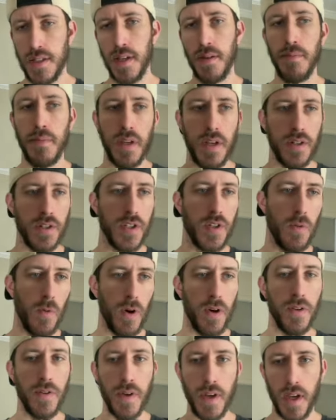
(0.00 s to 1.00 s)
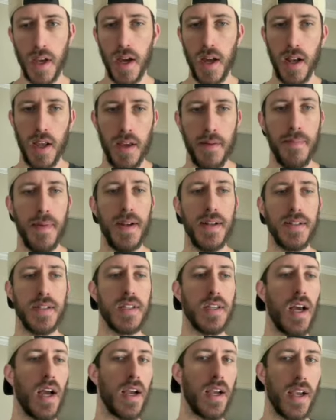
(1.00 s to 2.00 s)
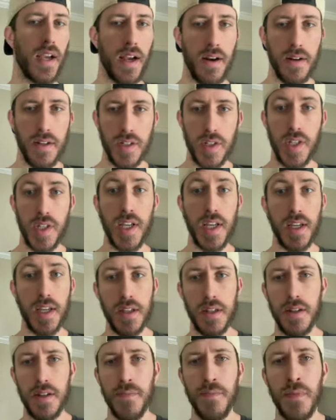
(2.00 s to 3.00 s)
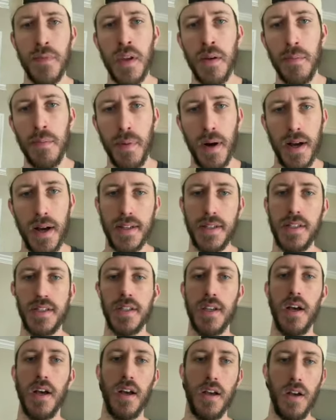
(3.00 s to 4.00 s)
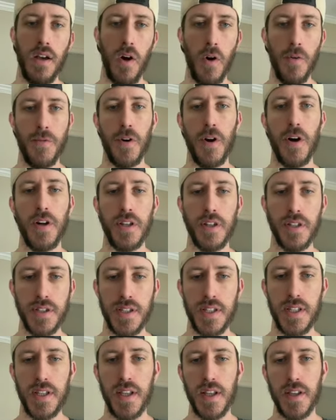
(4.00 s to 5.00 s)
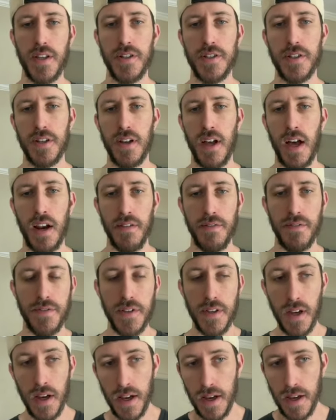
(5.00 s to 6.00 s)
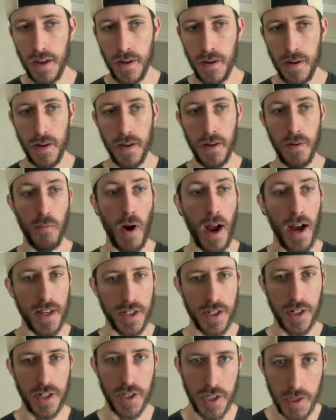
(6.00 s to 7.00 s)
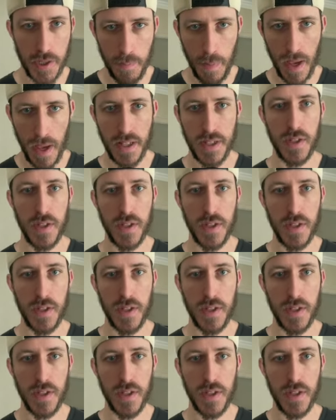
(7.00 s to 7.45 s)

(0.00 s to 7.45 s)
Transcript: years to where you can cut him and it's non-guaranteed. But overall, you'll see that there's a lot of roster space